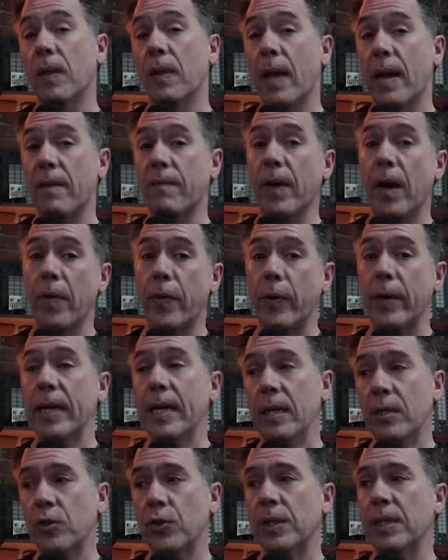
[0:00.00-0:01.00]
a lot of other
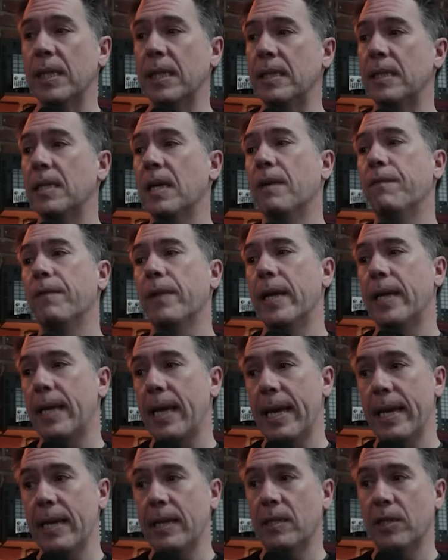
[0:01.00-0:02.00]
interesting stuff like
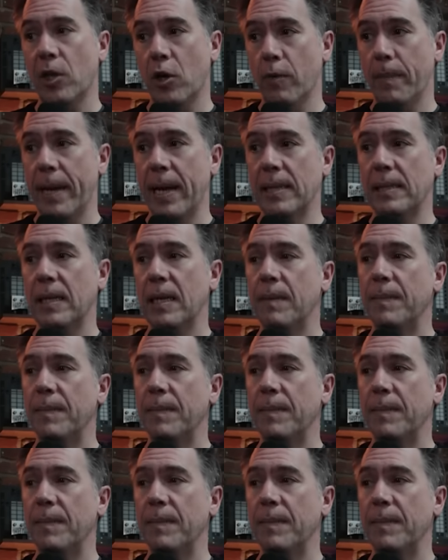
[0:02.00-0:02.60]
a Topaz